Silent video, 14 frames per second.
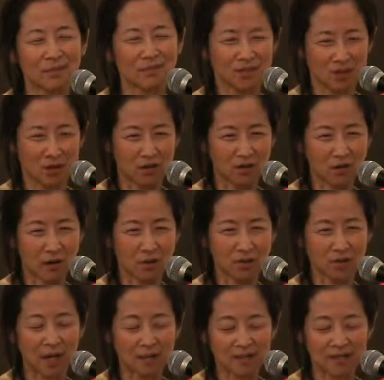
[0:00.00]
is called Come
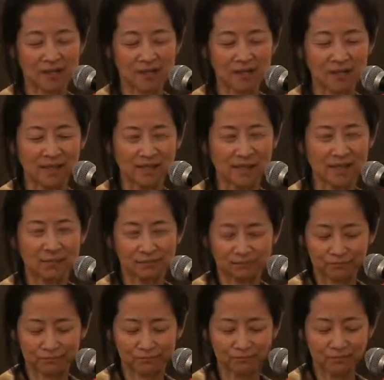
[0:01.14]
Japanese
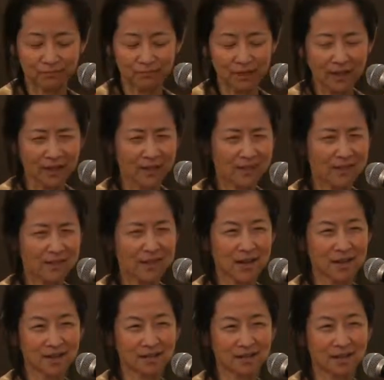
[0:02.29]
and it's
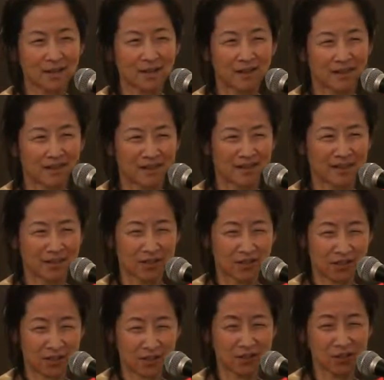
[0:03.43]
set uh, in the
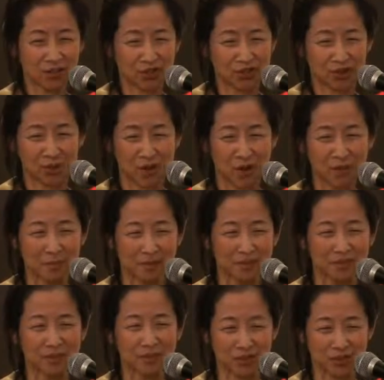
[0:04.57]
steerage
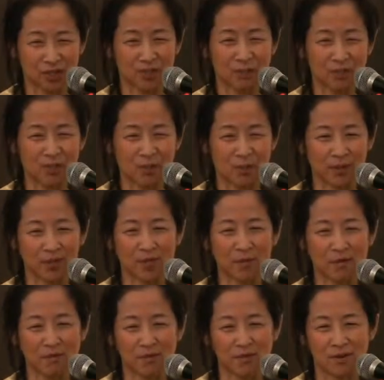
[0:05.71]
compartment of a ship that's bringing
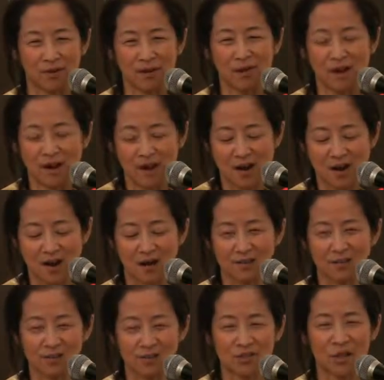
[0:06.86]
over
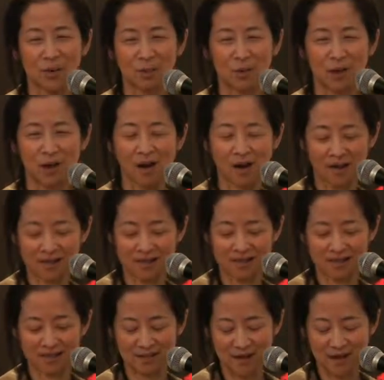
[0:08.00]
uh, these young
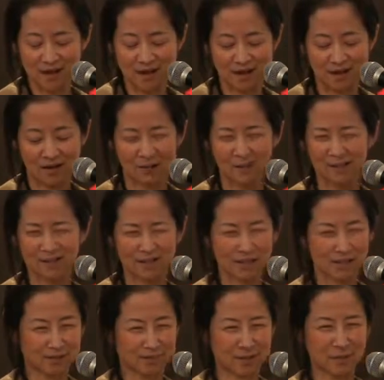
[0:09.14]
brides. Um, and
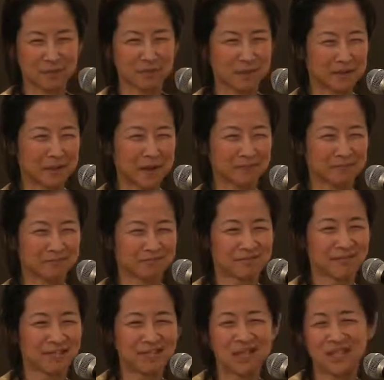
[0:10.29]
it's probably around
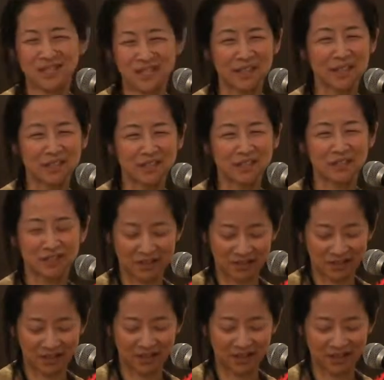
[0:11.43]
1918,
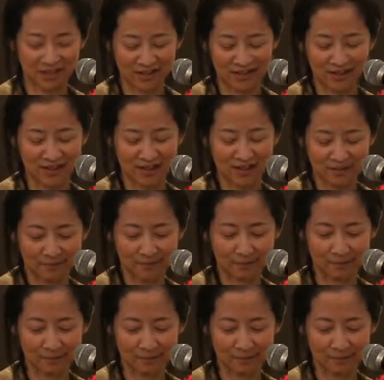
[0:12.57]
1919.